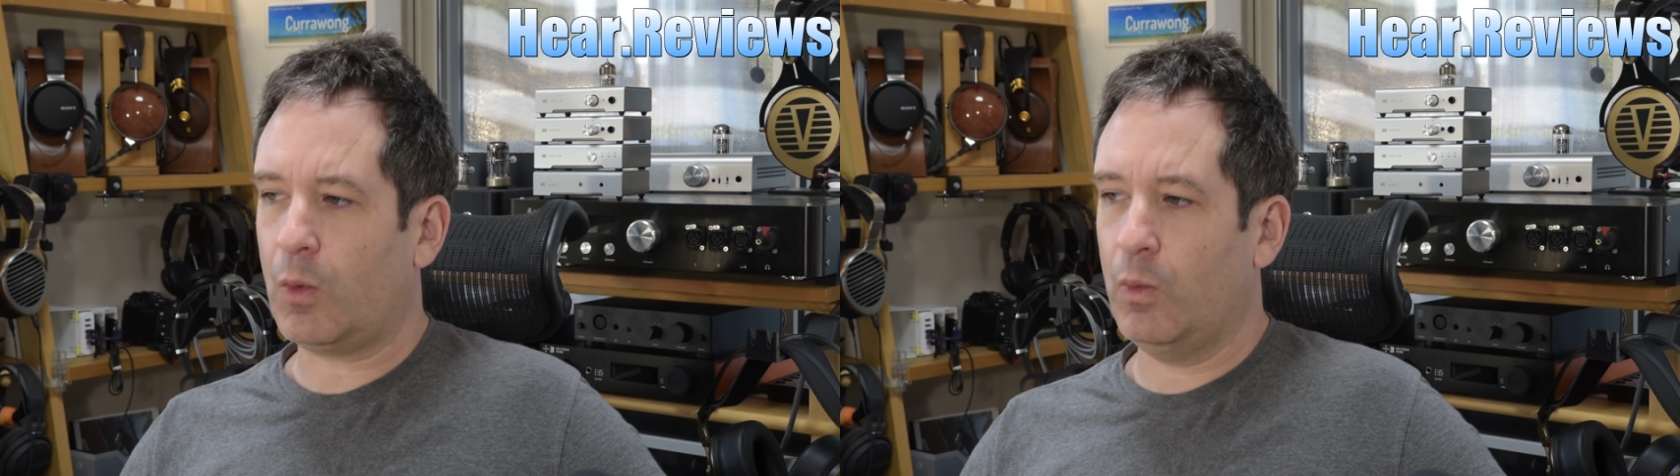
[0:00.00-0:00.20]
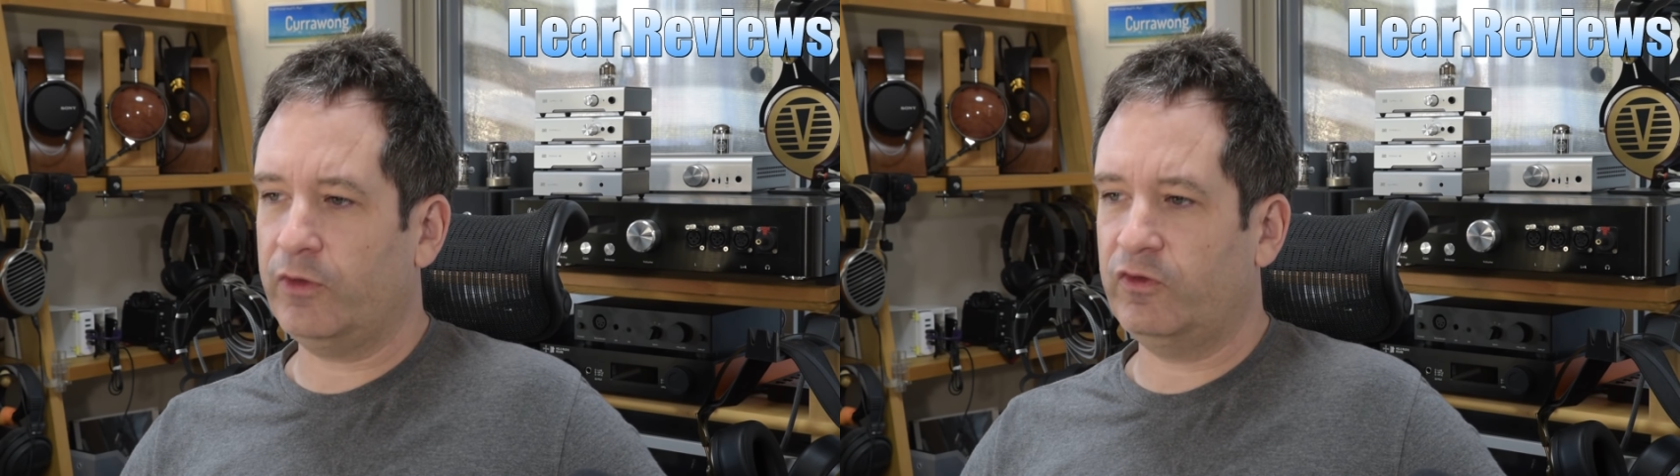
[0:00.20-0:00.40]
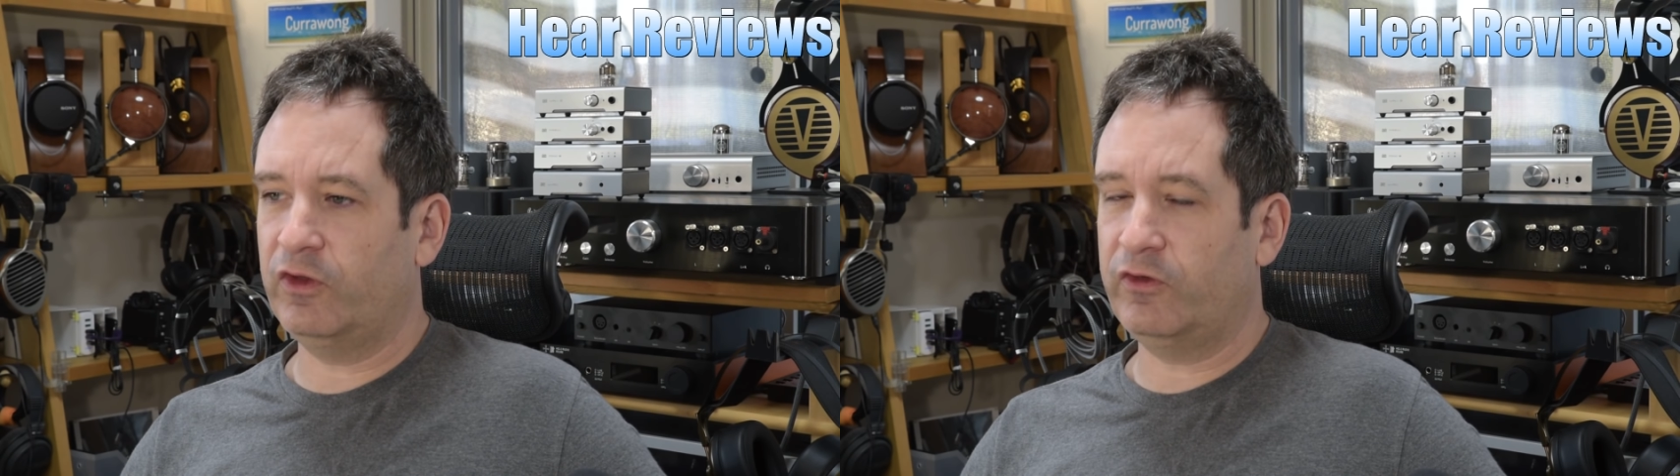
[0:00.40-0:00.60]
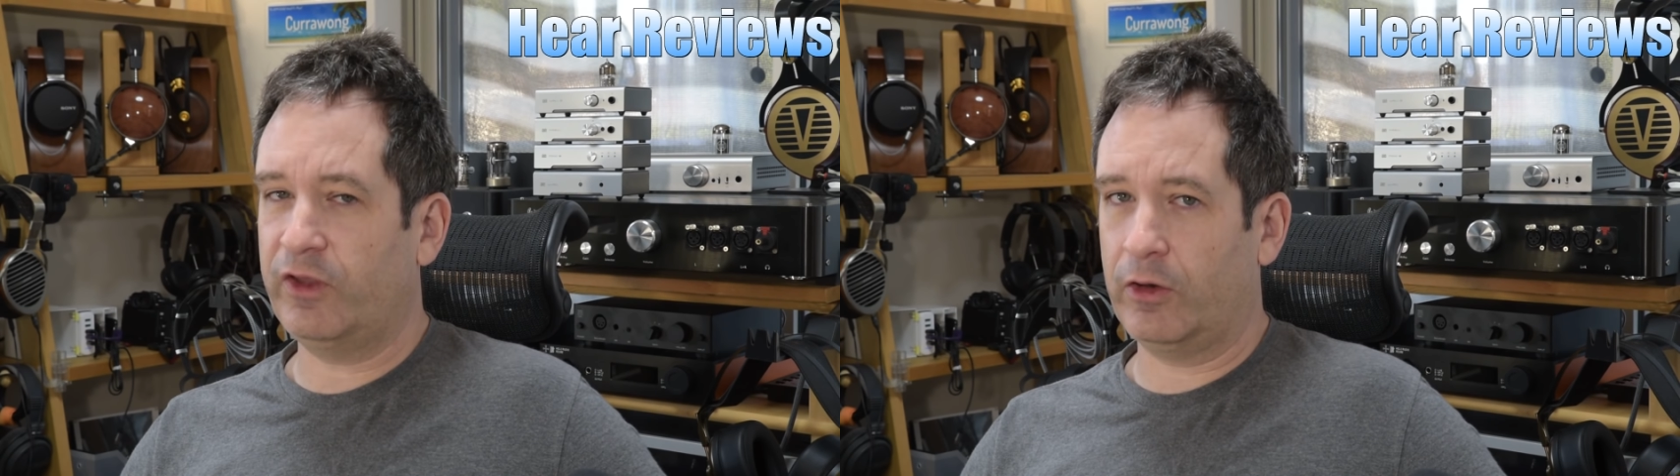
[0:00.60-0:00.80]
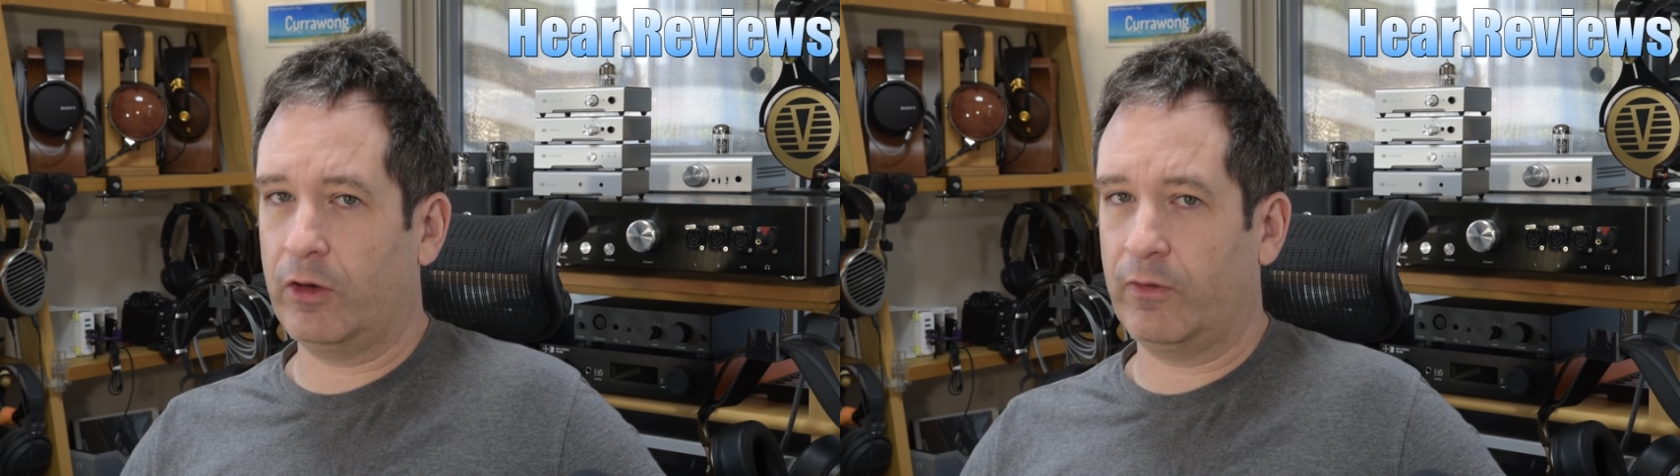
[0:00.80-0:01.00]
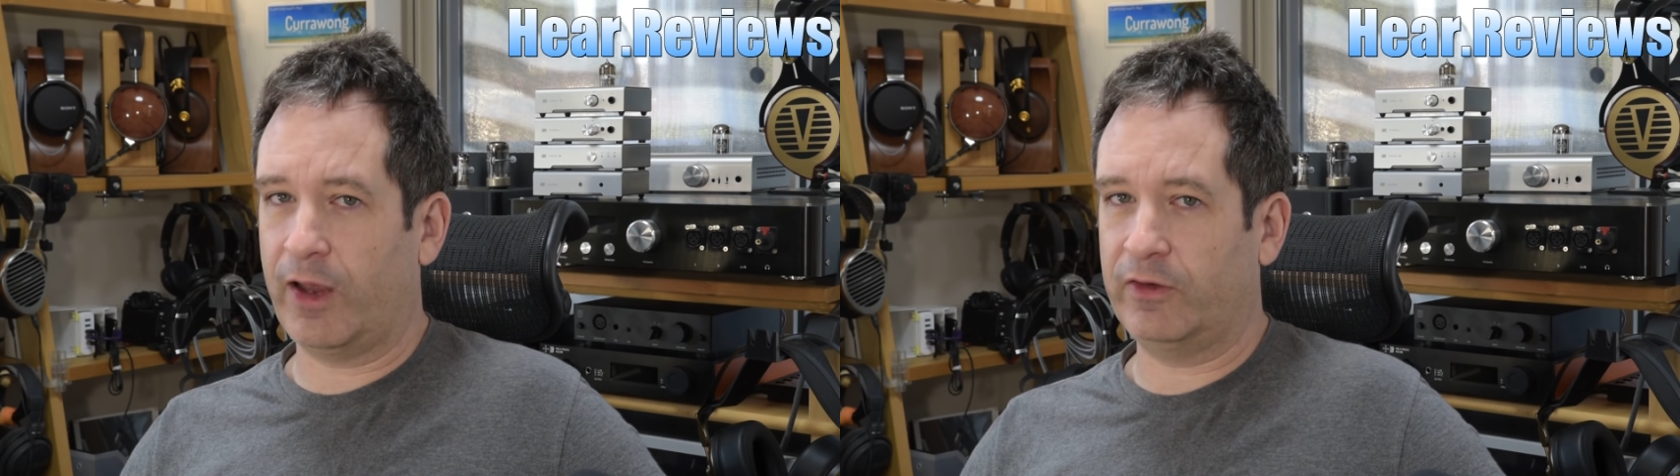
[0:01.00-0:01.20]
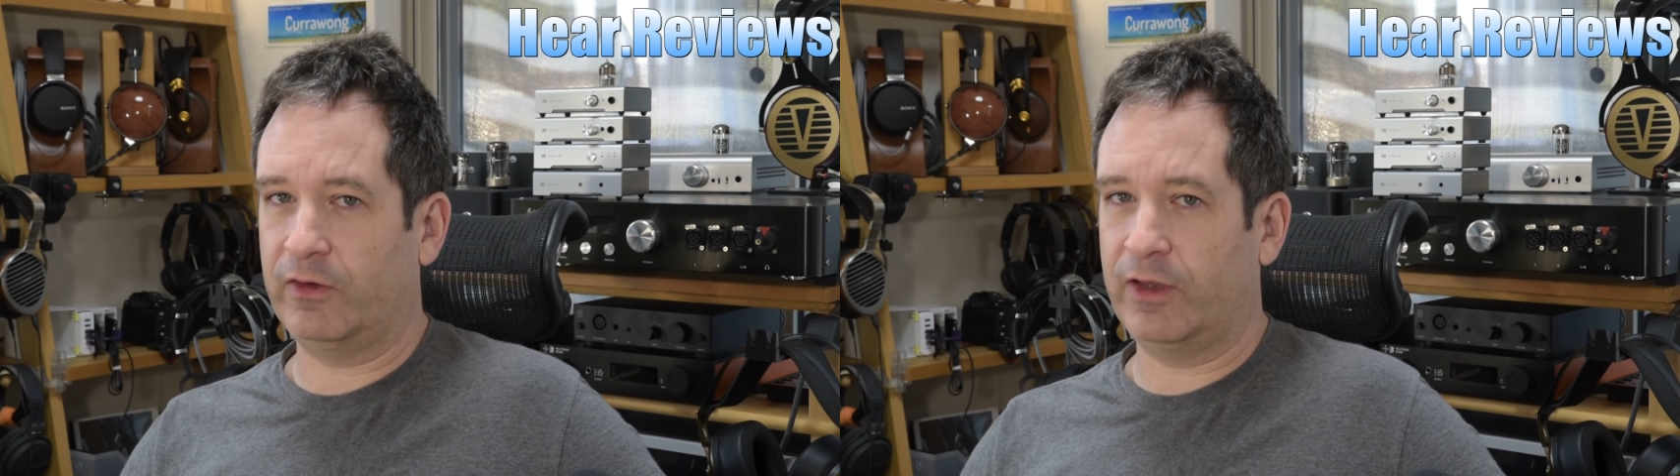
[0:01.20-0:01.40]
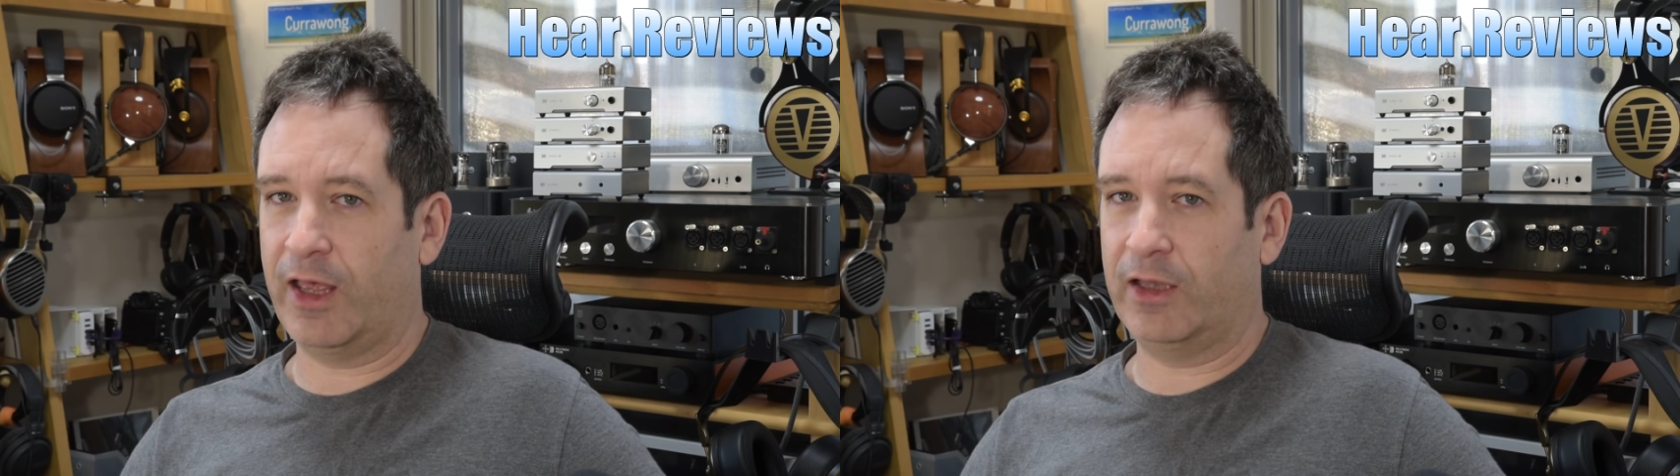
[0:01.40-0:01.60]
which
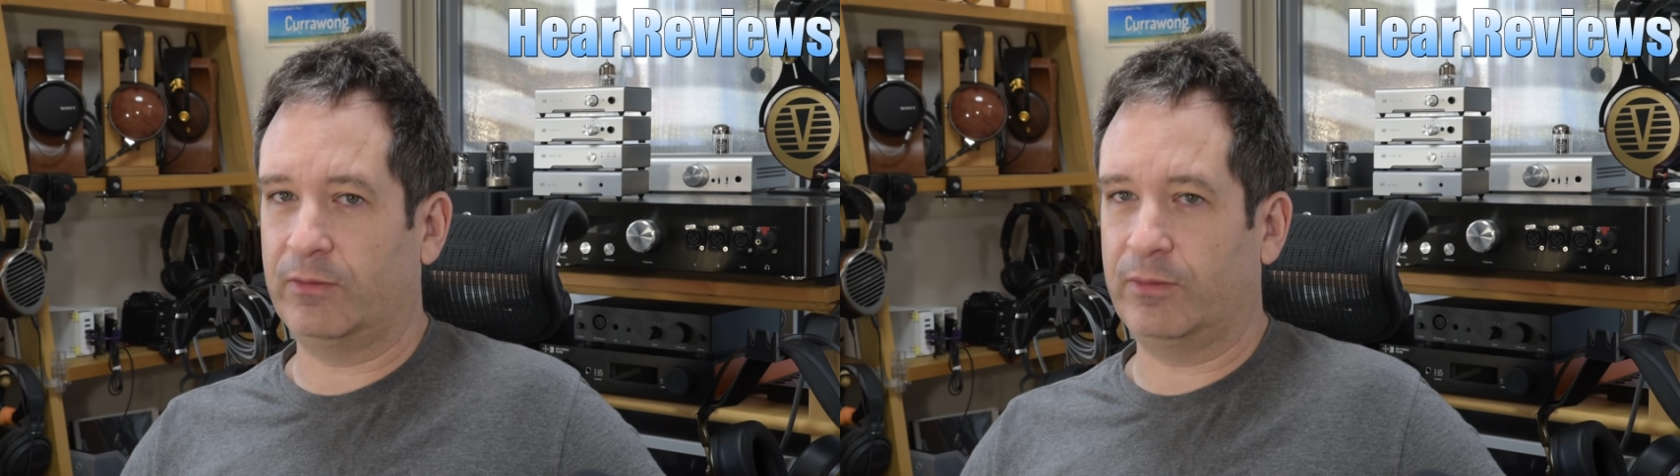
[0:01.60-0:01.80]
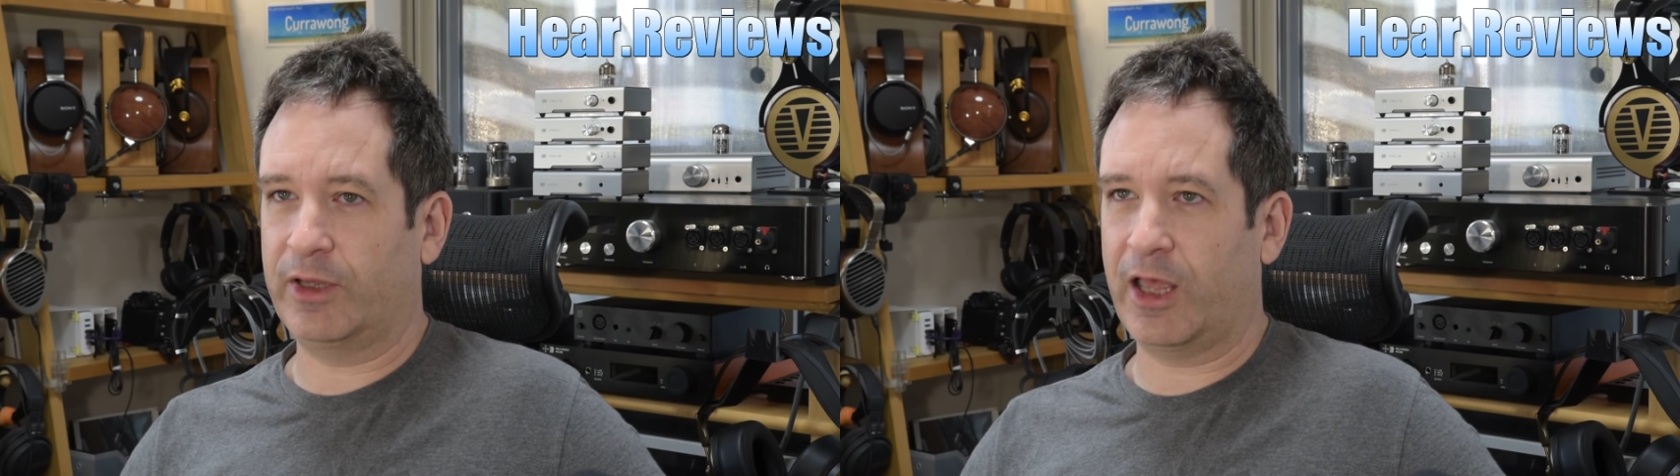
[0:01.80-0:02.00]
deteriorated and